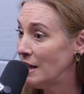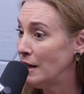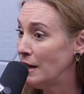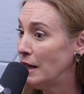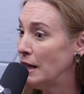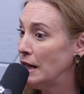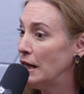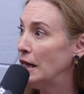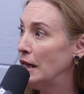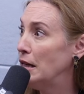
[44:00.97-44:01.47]

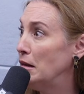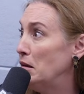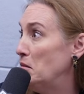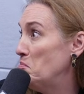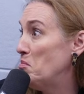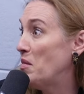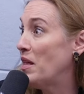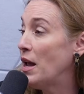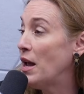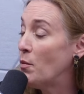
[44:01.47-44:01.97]
It,
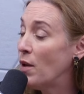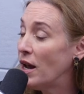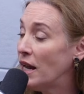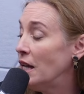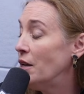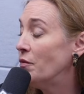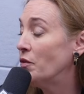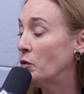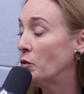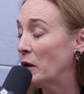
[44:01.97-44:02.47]
they may
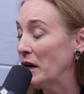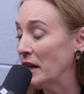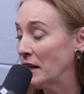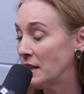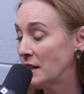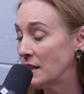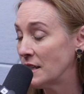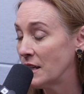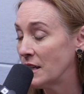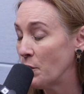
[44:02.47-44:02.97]
even run
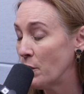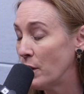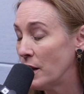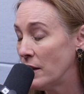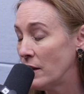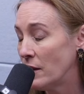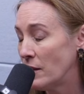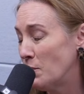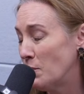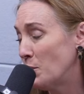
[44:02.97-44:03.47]
into
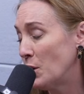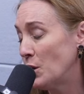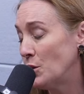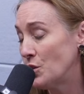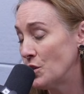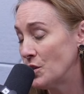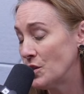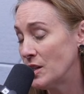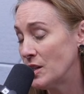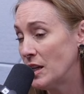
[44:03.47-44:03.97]
somebody that
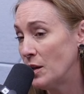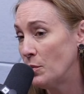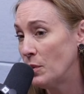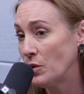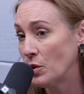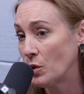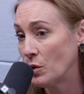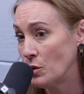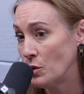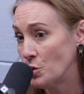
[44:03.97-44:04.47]
purchased them
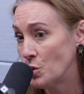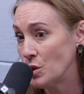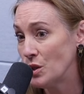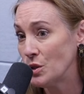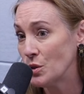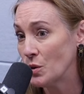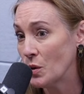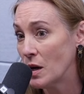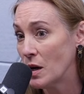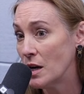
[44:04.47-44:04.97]
at the grocery
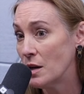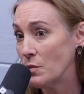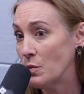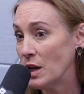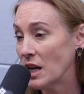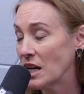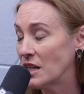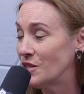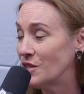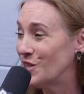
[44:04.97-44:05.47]
store
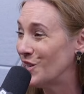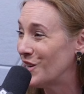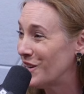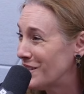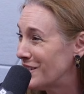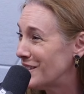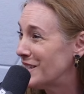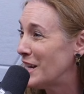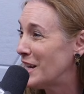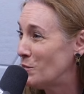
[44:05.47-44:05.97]
because they're
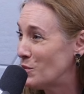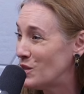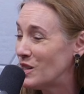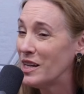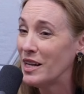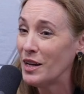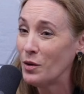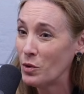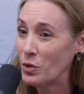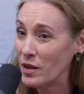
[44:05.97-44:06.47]
in the same
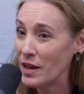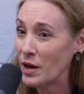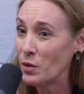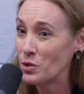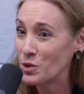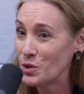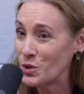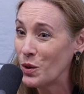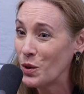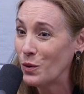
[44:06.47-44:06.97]
city where they
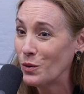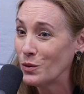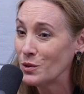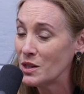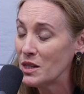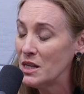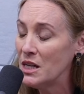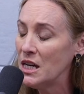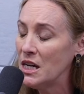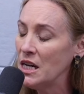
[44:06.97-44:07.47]
were
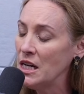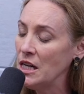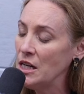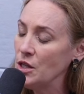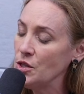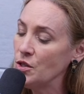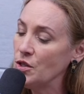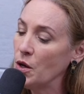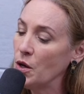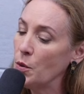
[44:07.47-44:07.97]
sold.
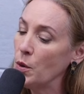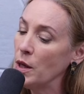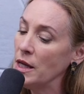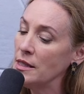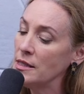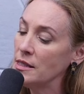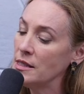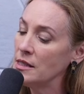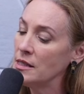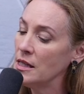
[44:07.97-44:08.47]
So
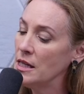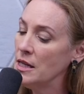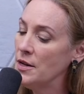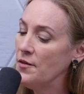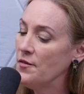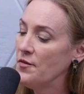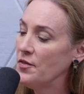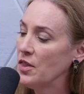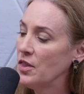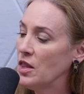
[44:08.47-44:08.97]
it's
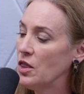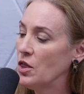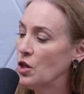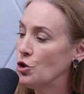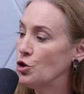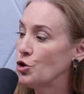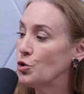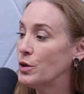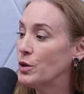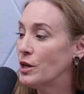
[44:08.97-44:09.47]

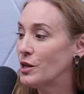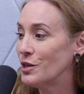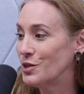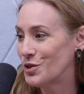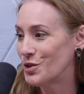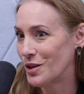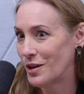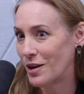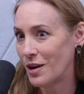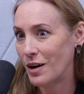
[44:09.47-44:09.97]
the
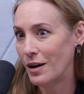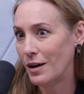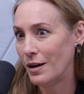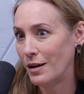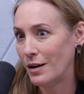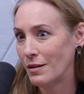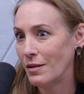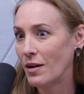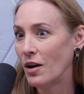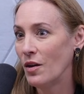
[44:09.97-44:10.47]
triggers are
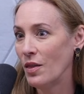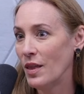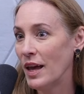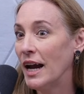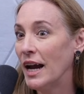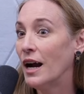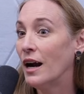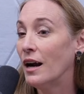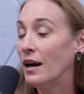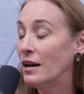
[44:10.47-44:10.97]
are, are
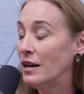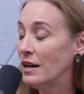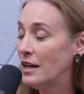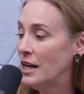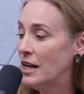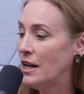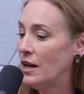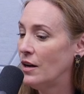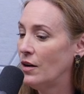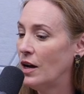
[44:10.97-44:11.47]
there.
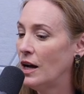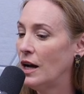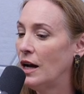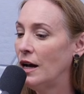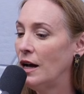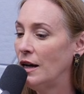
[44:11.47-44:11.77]
Yeah.